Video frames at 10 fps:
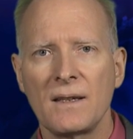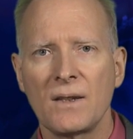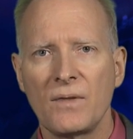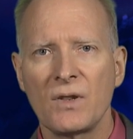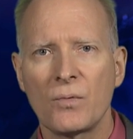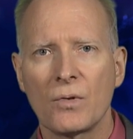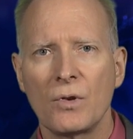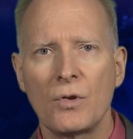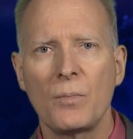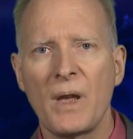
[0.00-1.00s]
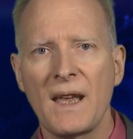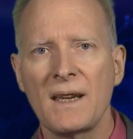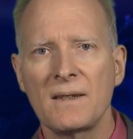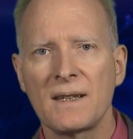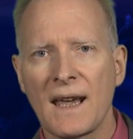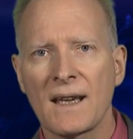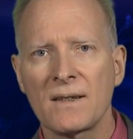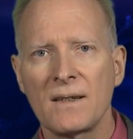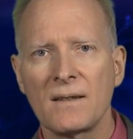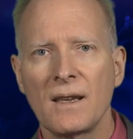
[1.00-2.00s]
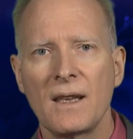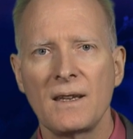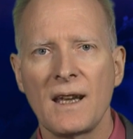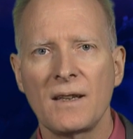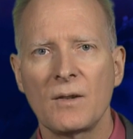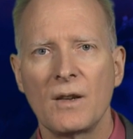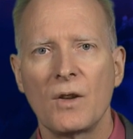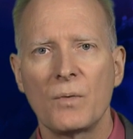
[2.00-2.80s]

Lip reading: individual who pays taxes yet